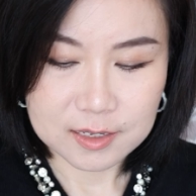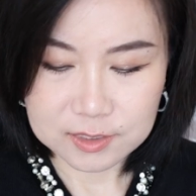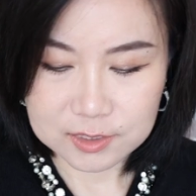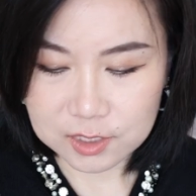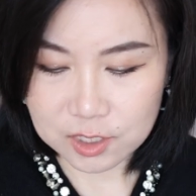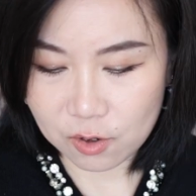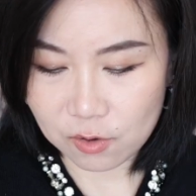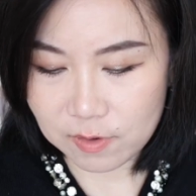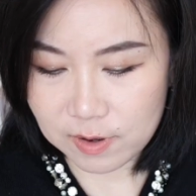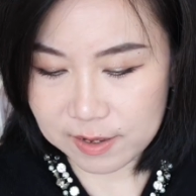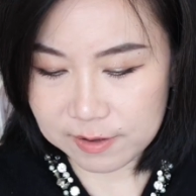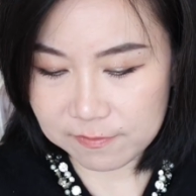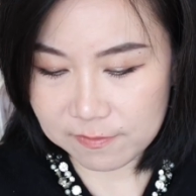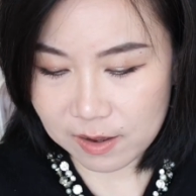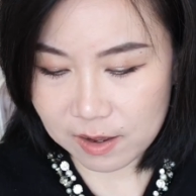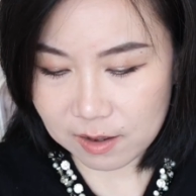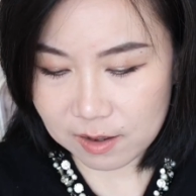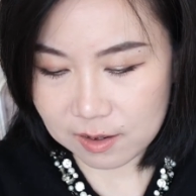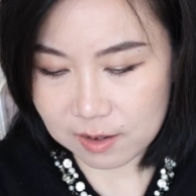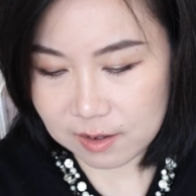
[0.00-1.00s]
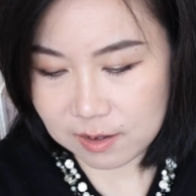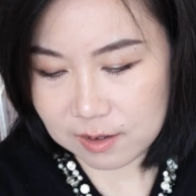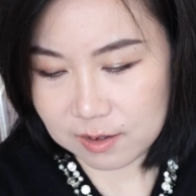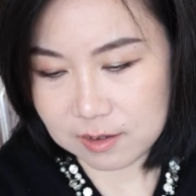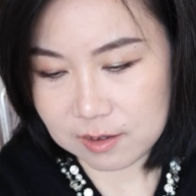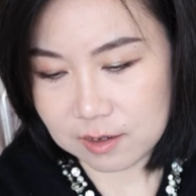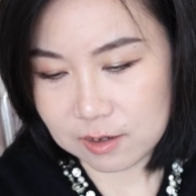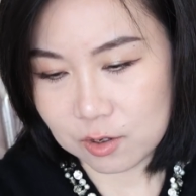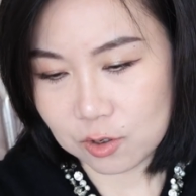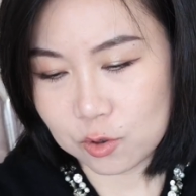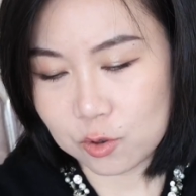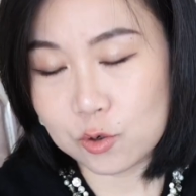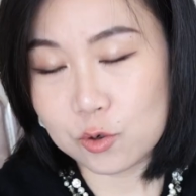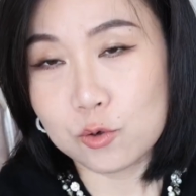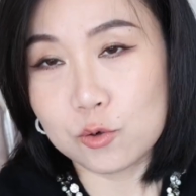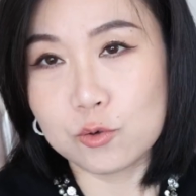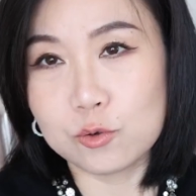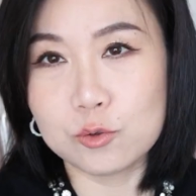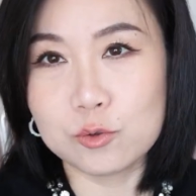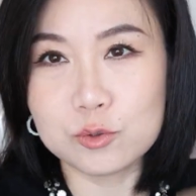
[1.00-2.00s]
Zoeva,
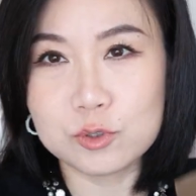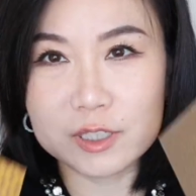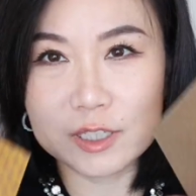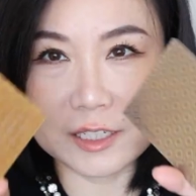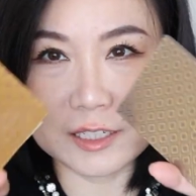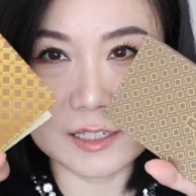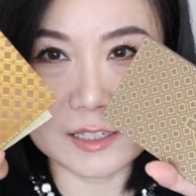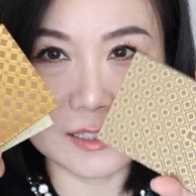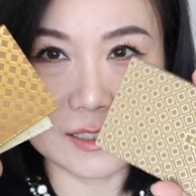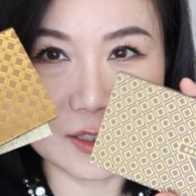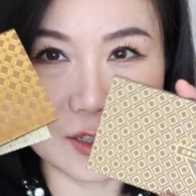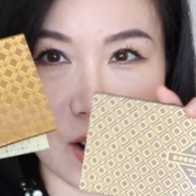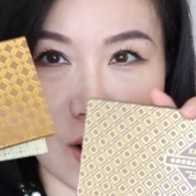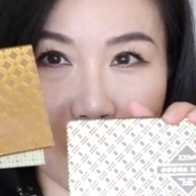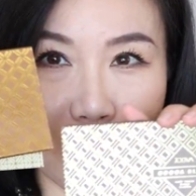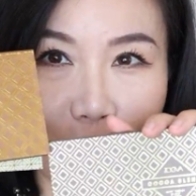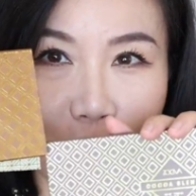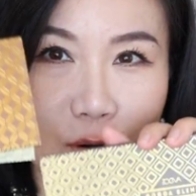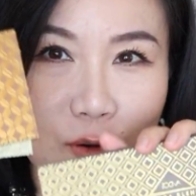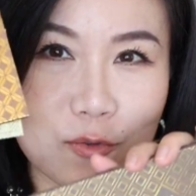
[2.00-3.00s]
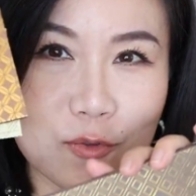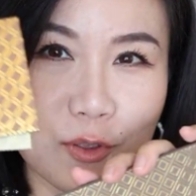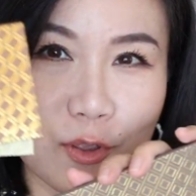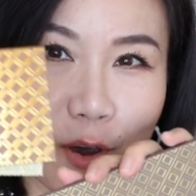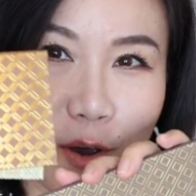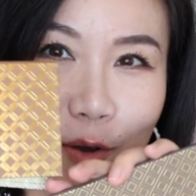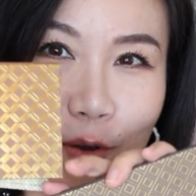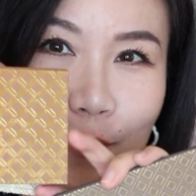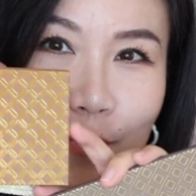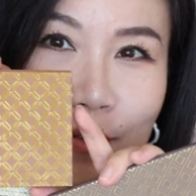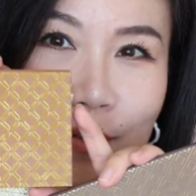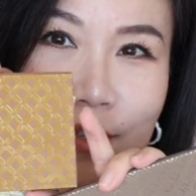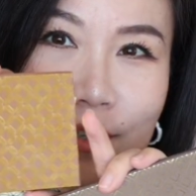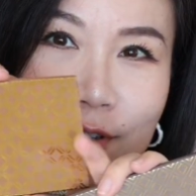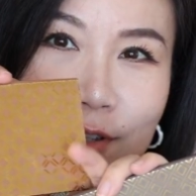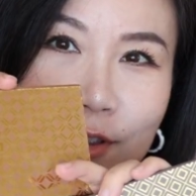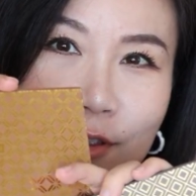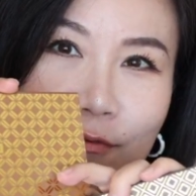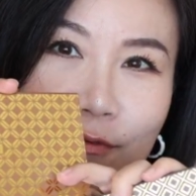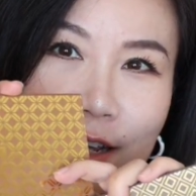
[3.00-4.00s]
who didn't own those
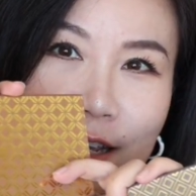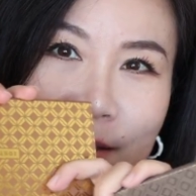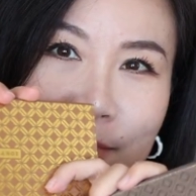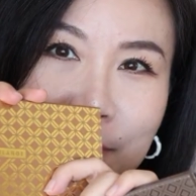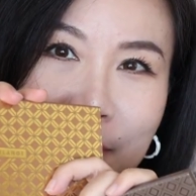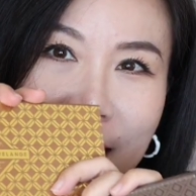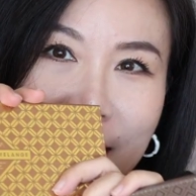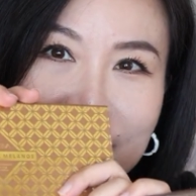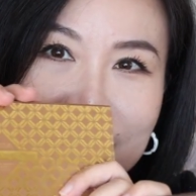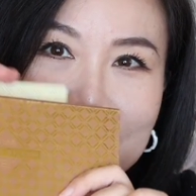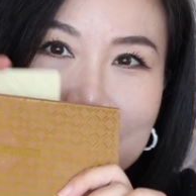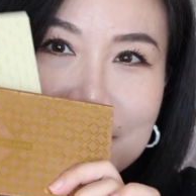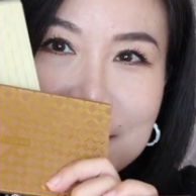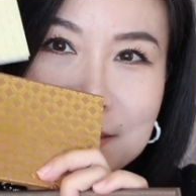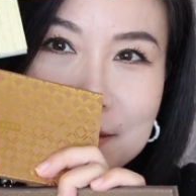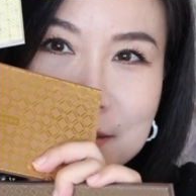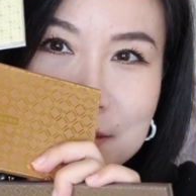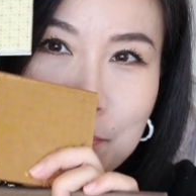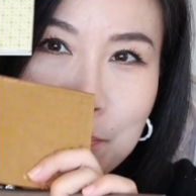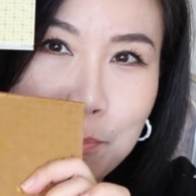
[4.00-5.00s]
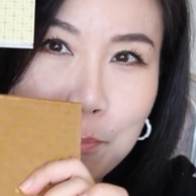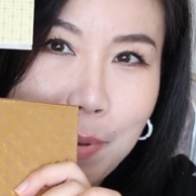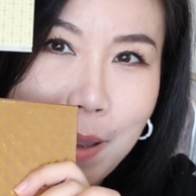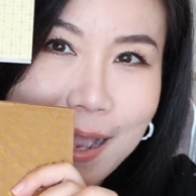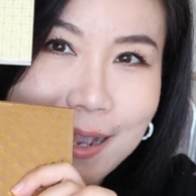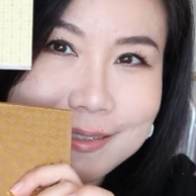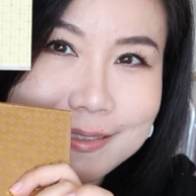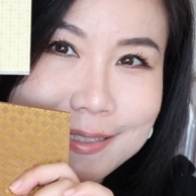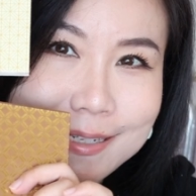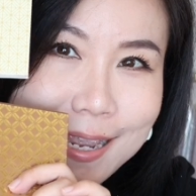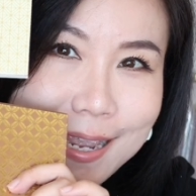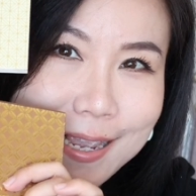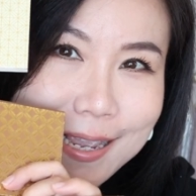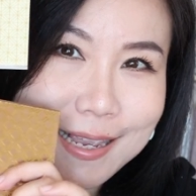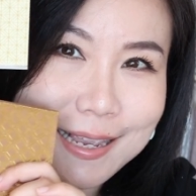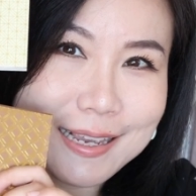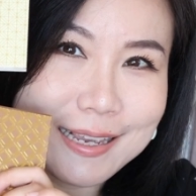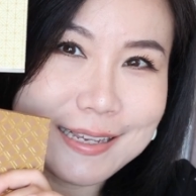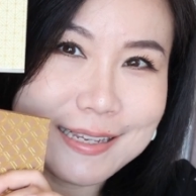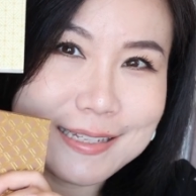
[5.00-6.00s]
three palettes back
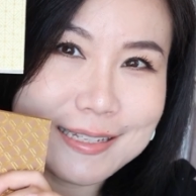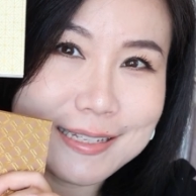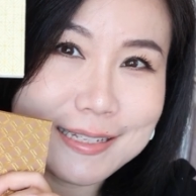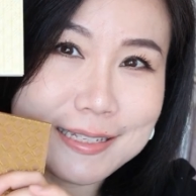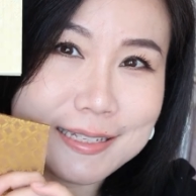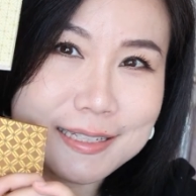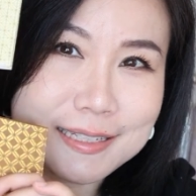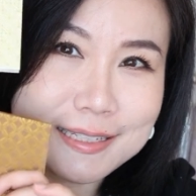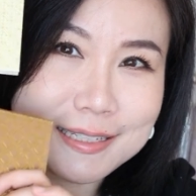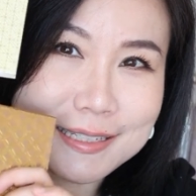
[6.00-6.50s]
days?